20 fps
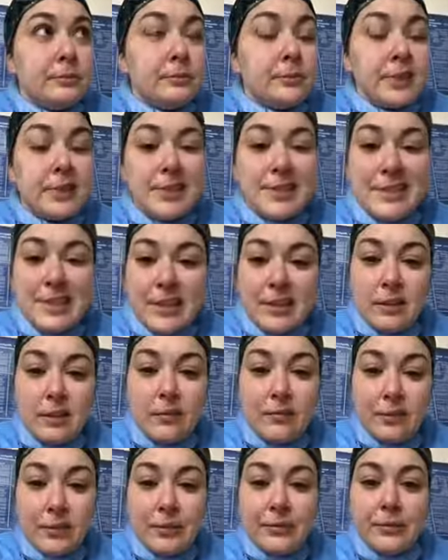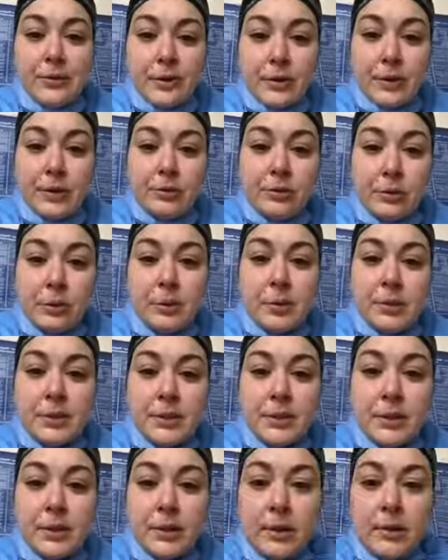This is like the fifth fucking trauma
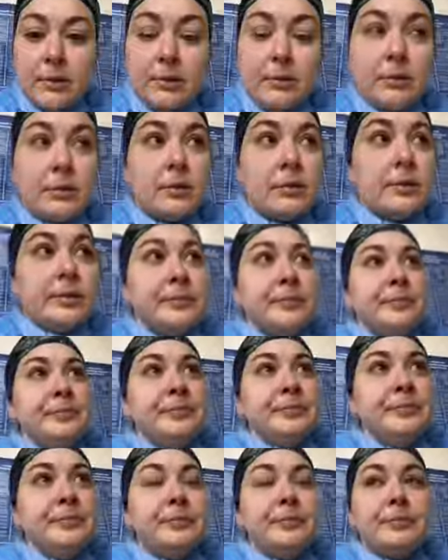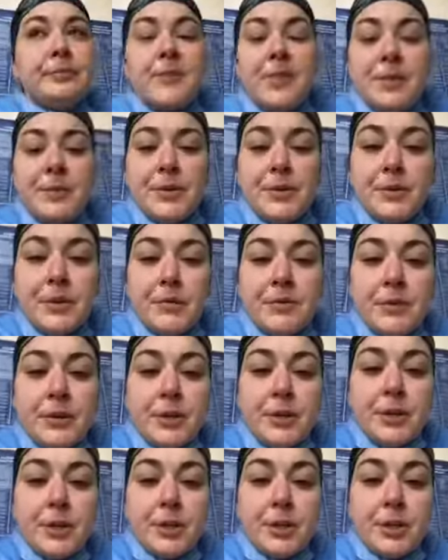tonight. Some dude got
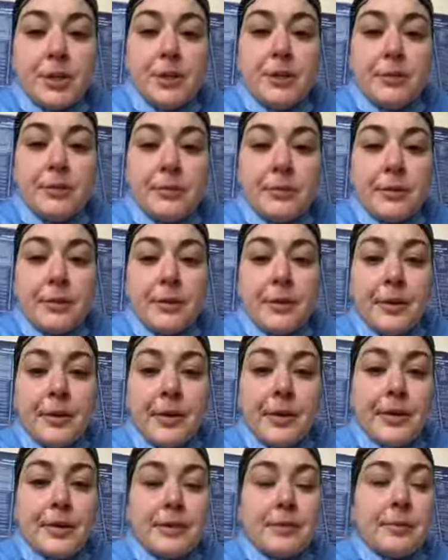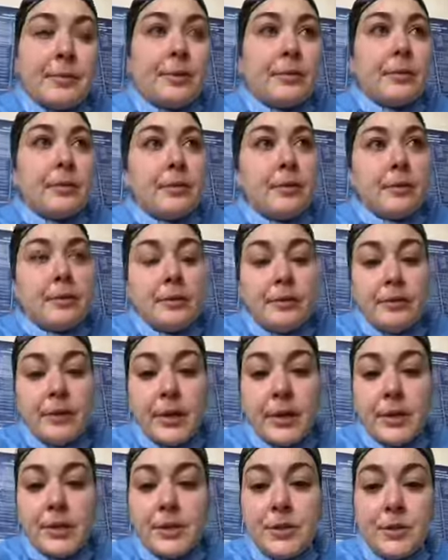fucking shot in front of the hospital.
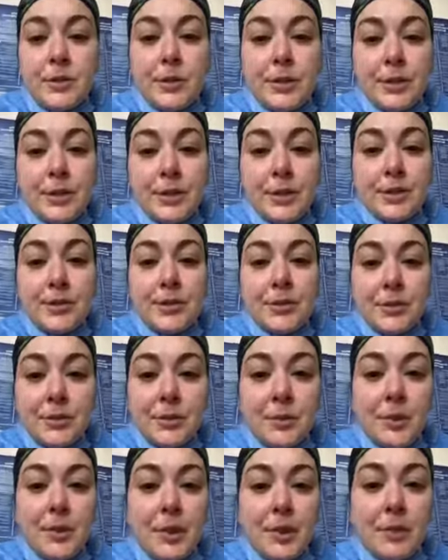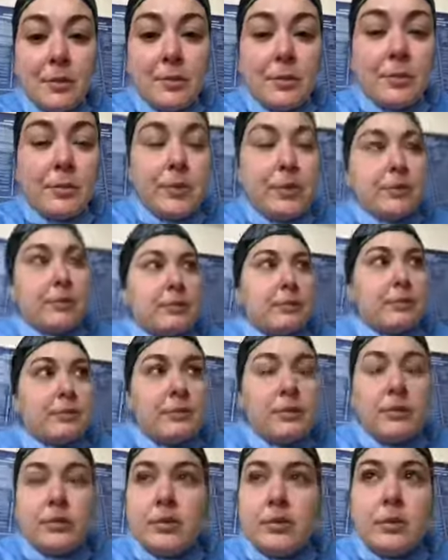Like, two to the chest and two to the abdomen.
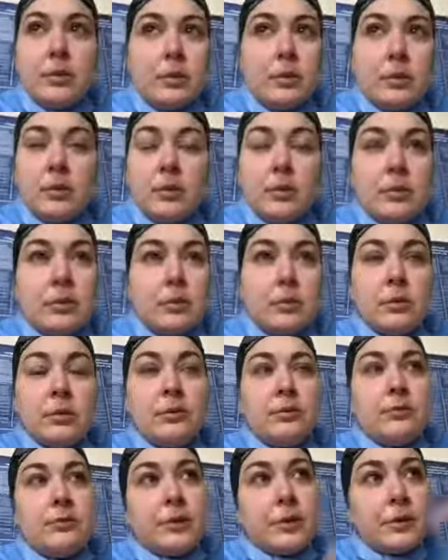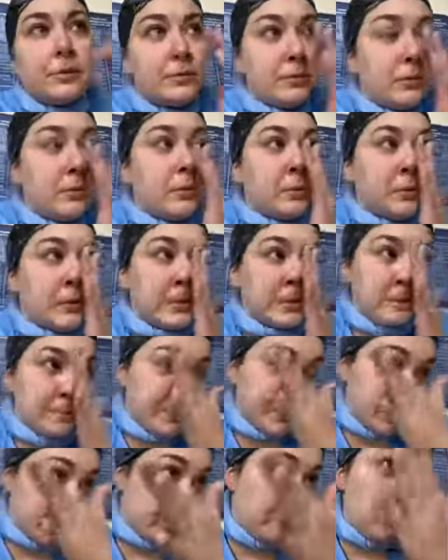What the fuck is wrong with these
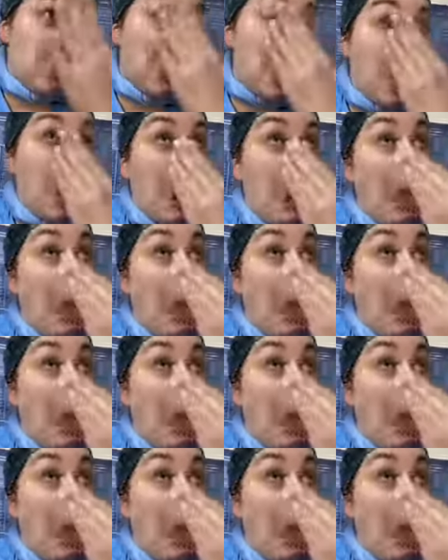people?